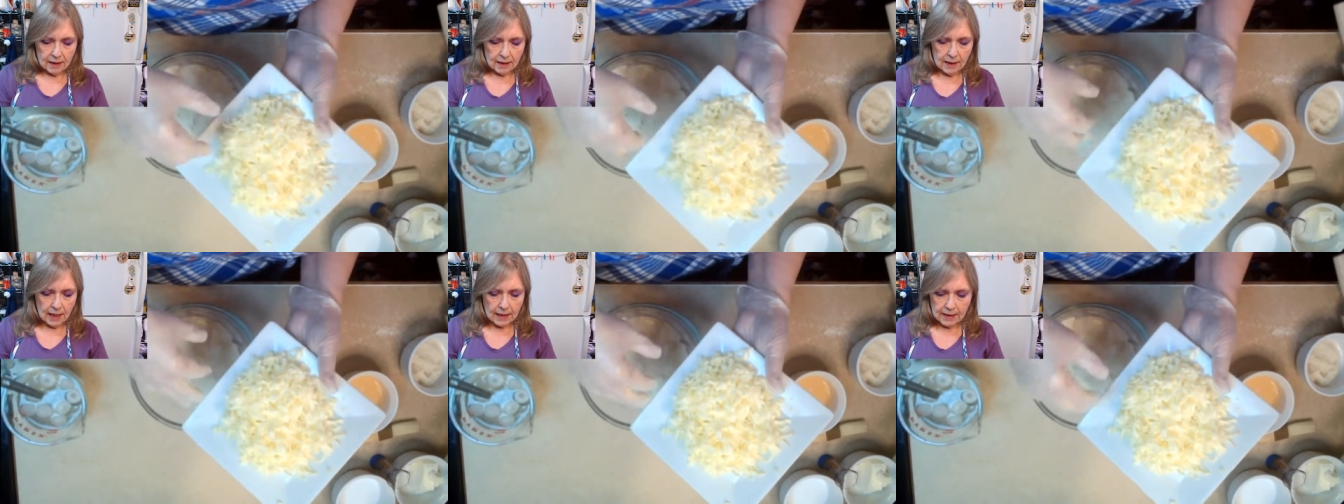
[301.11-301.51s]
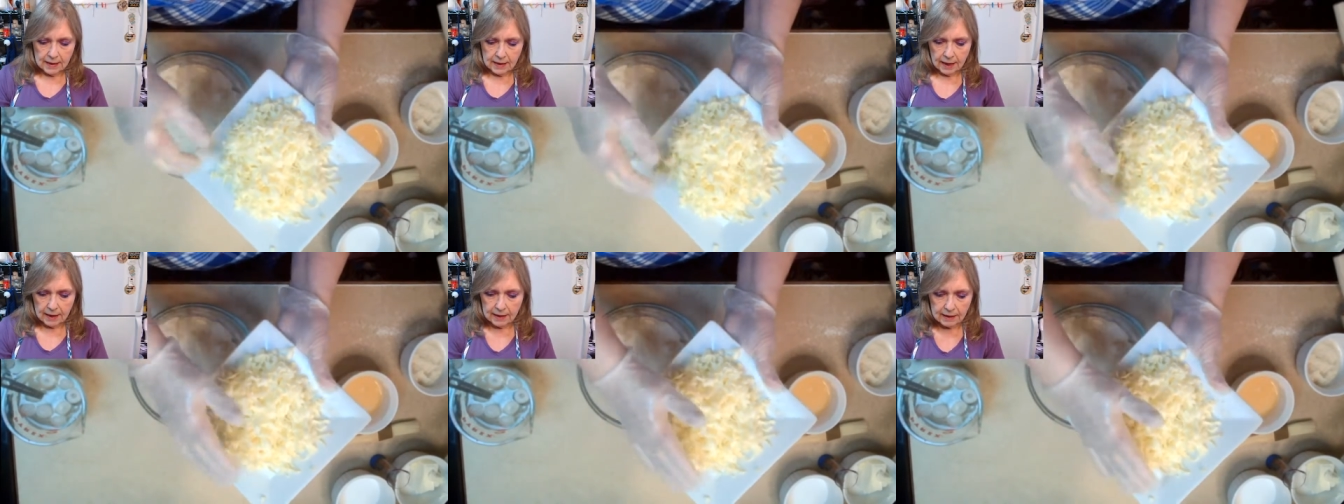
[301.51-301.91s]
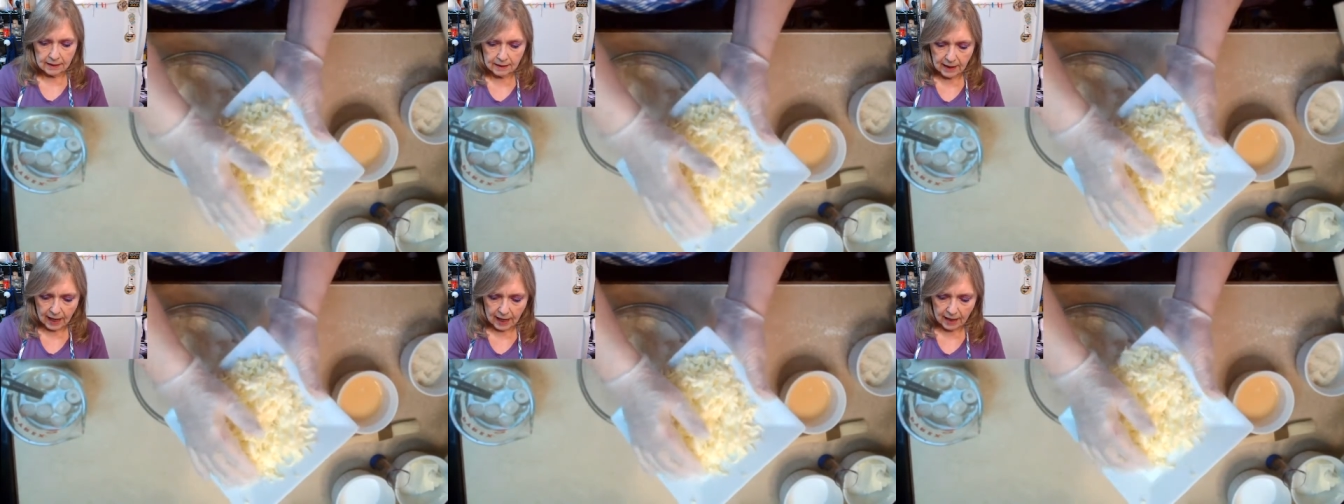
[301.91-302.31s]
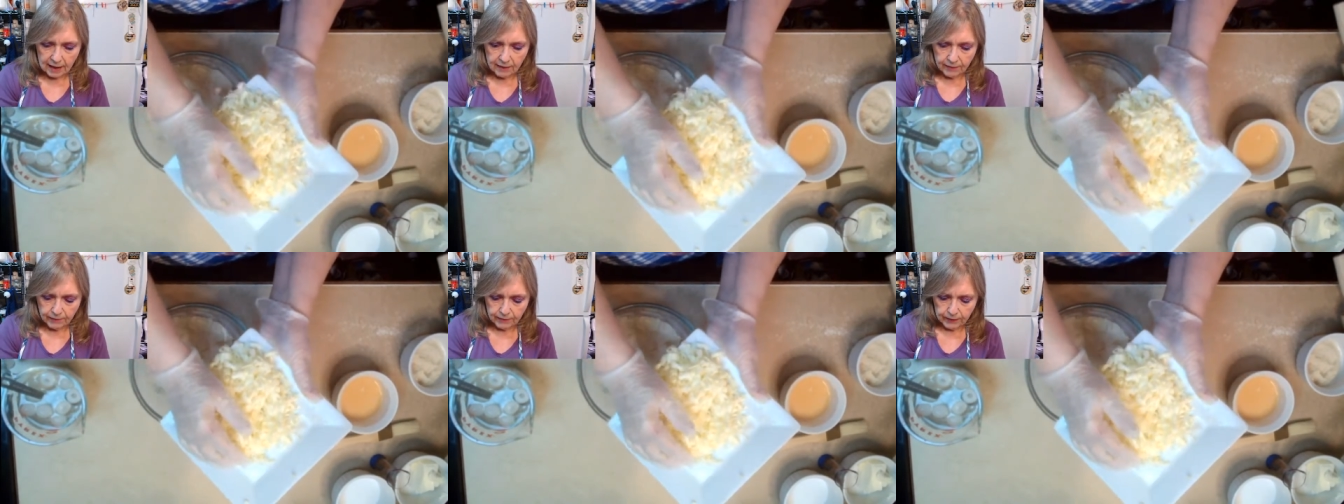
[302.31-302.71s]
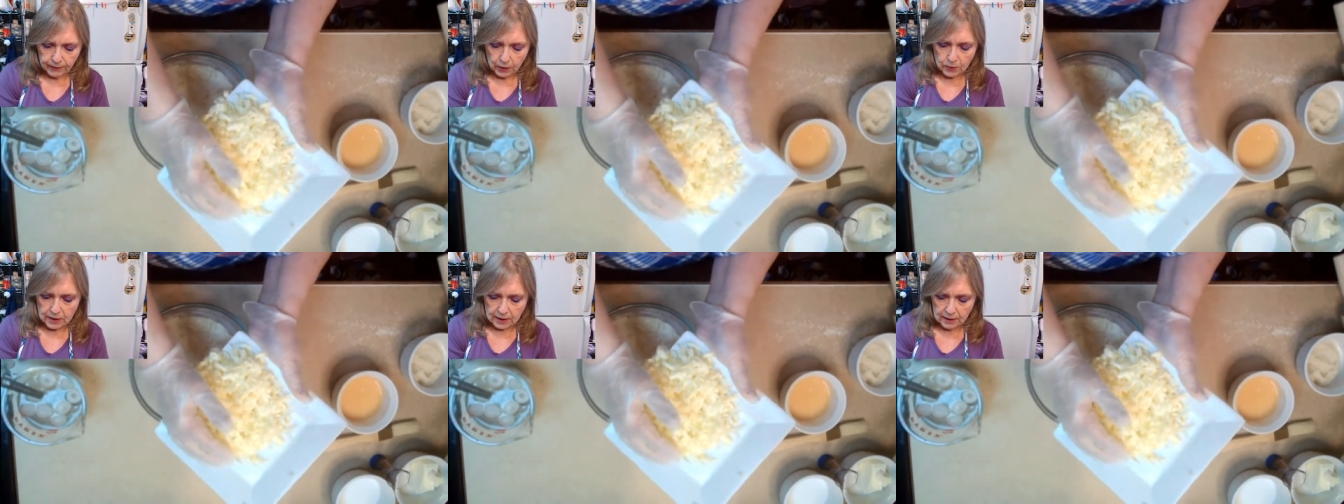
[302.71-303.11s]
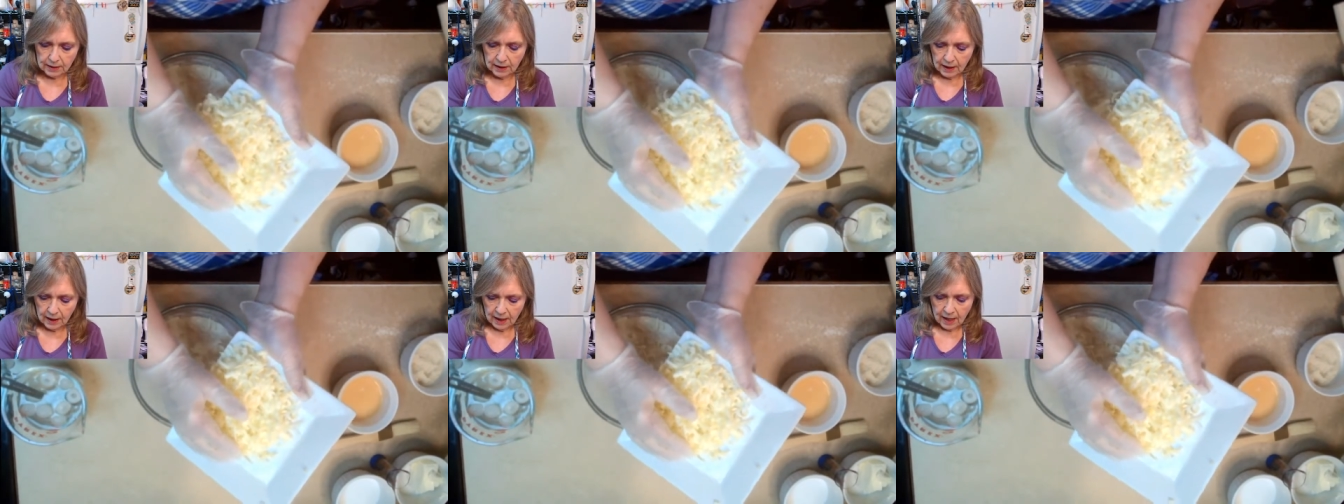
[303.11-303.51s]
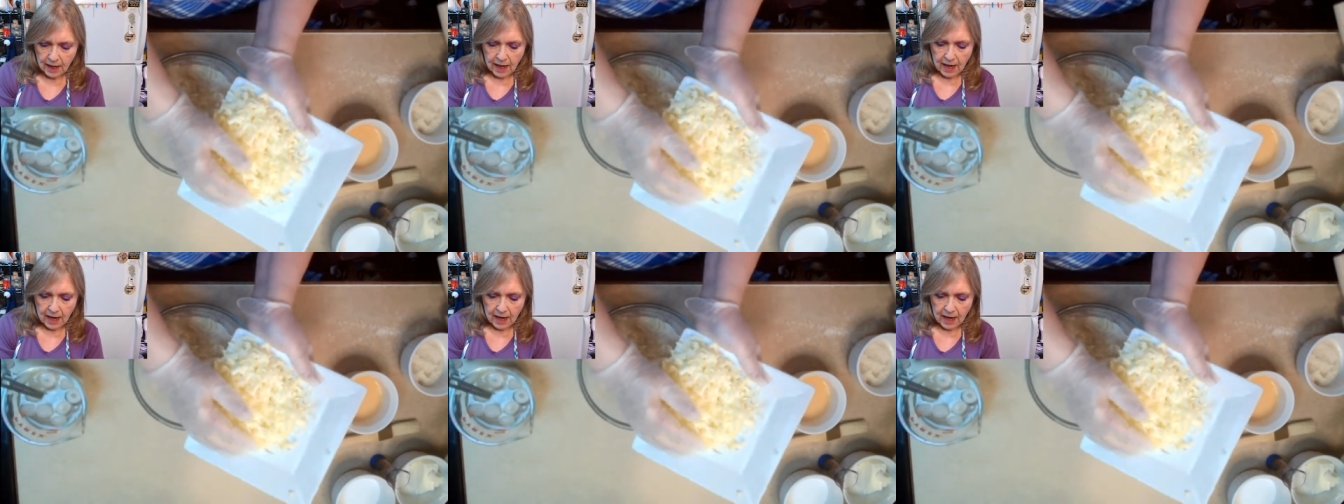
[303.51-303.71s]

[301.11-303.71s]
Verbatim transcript: nice and, and frozen.